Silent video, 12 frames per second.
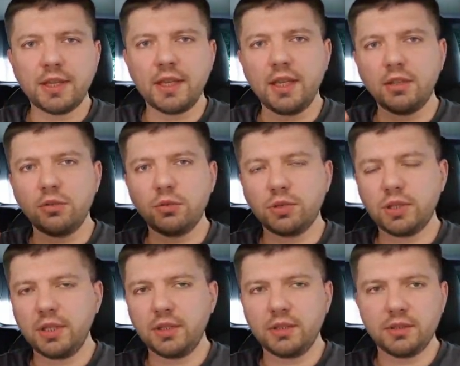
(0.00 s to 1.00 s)
I had to
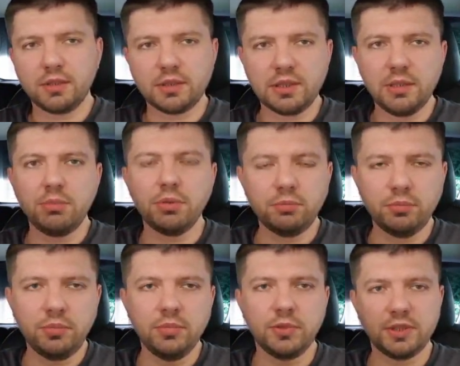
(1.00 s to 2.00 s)
take sleep,
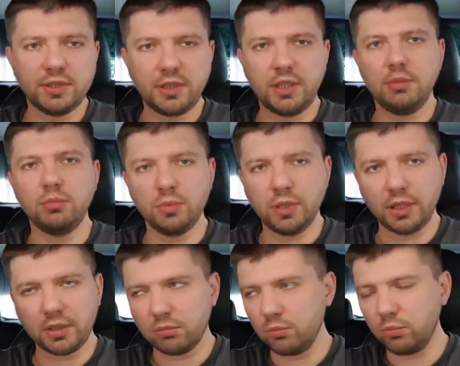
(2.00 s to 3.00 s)
this time
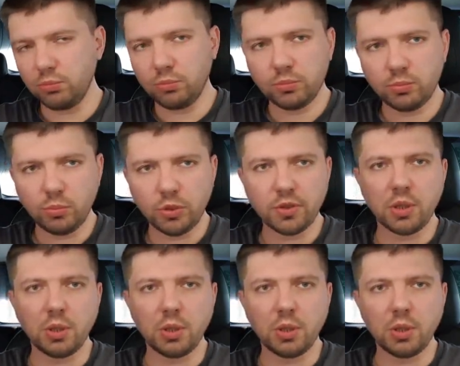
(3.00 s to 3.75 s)
like more than